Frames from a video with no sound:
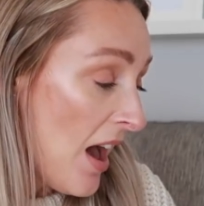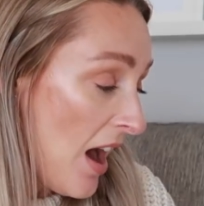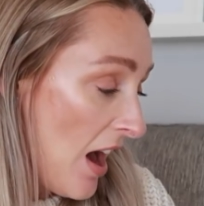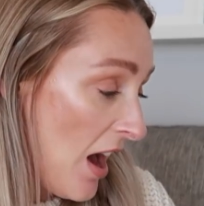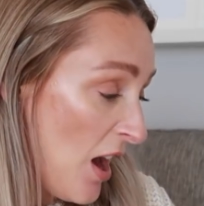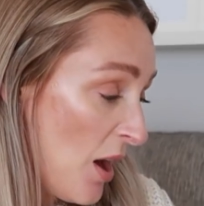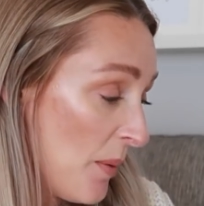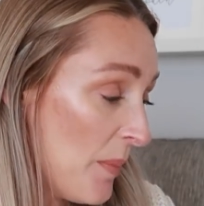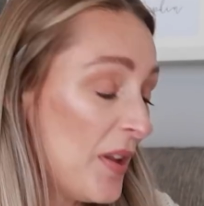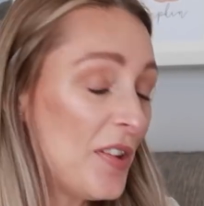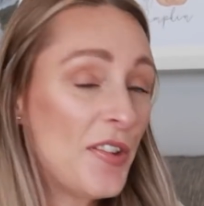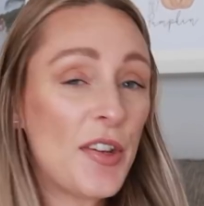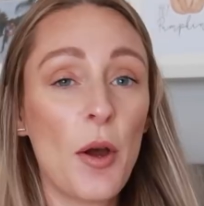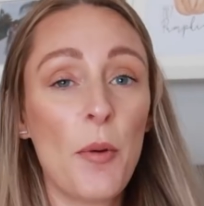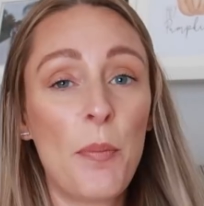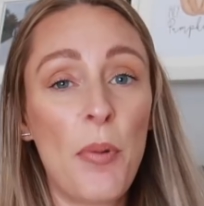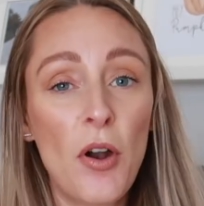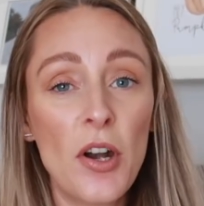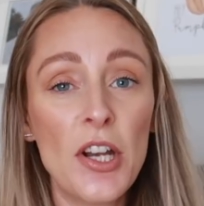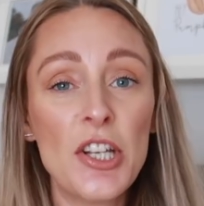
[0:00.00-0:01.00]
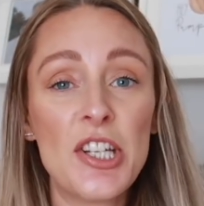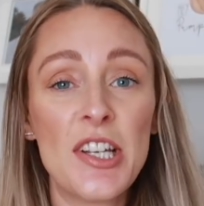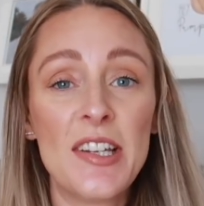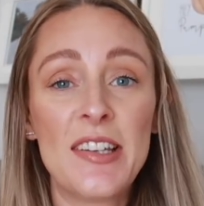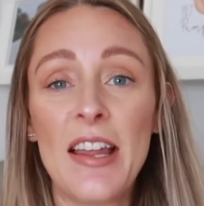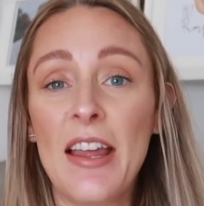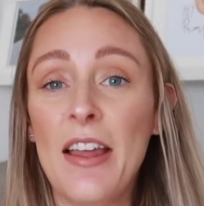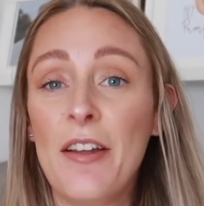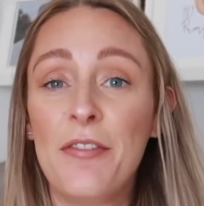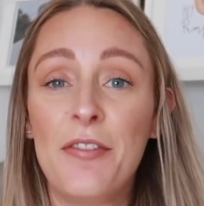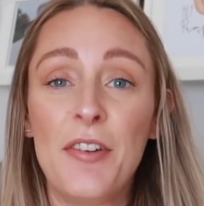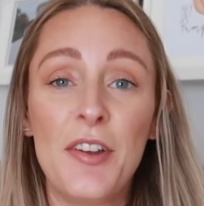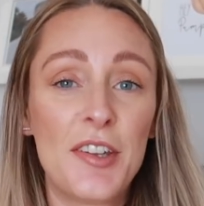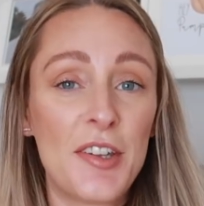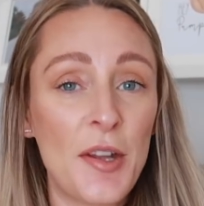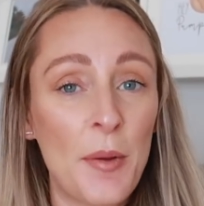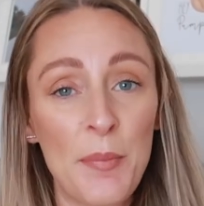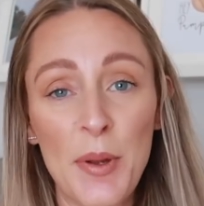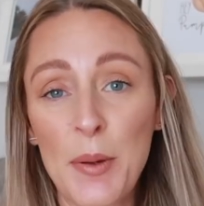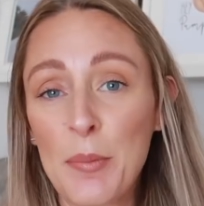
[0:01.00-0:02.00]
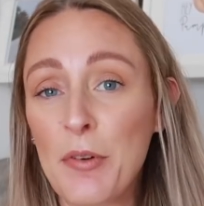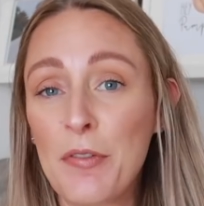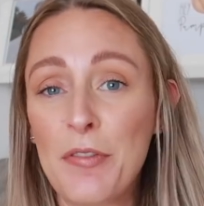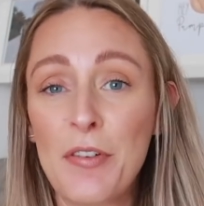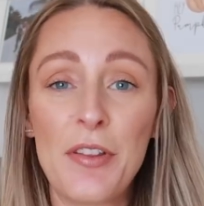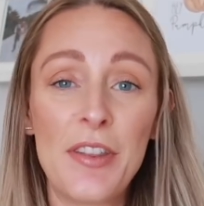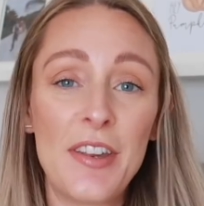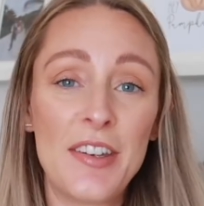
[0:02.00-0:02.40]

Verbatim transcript: Um, so apologies if some people feel